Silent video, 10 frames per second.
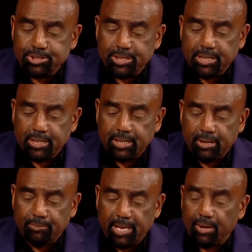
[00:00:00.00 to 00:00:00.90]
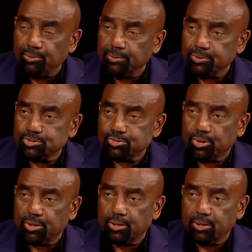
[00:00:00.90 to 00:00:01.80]
saying that black women are
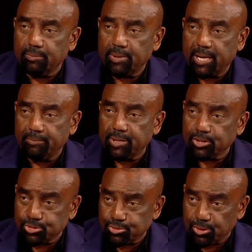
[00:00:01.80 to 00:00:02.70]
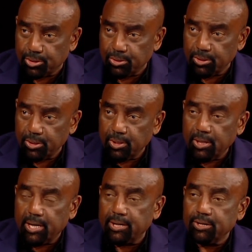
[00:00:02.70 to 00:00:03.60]
strong and black men are strong. Yes.
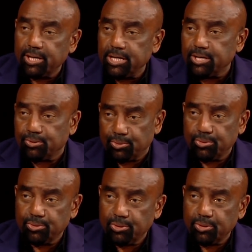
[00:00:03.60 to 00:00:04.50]
And they are equal.